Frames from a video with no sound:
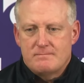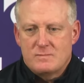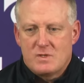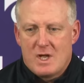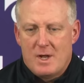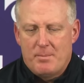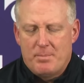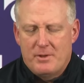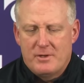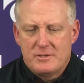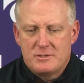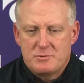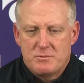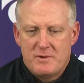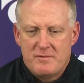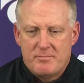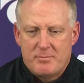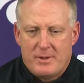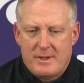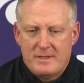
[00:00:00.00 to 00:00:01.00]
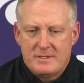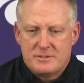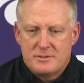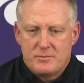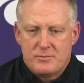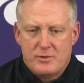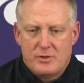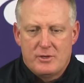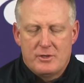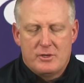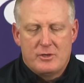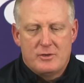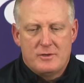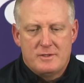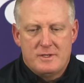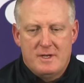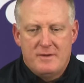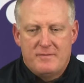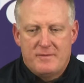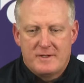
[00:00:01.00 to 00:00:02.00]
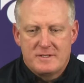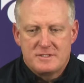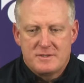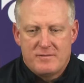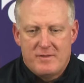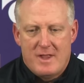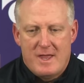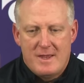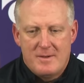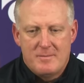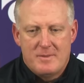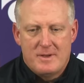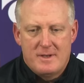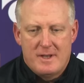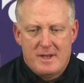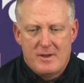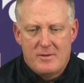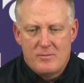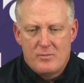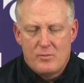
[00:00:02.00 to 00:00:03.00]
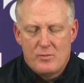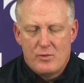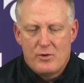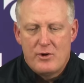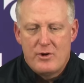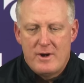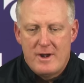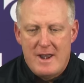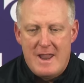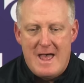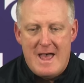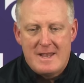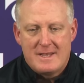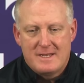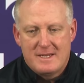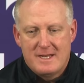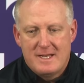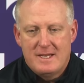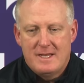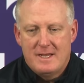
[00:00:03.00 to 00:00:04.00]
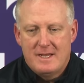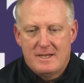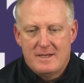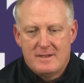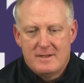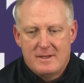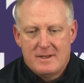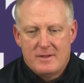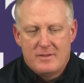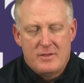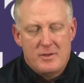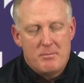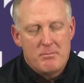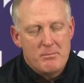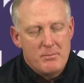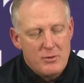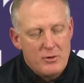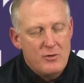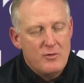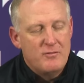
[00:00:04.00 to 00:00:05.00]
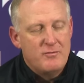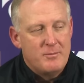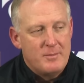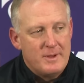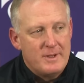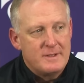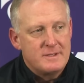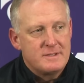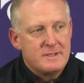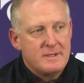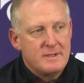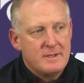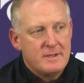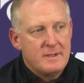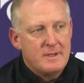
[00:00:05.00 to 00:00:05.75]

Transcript: couple is we've played some really good defensive linemen, and we're not getting the movement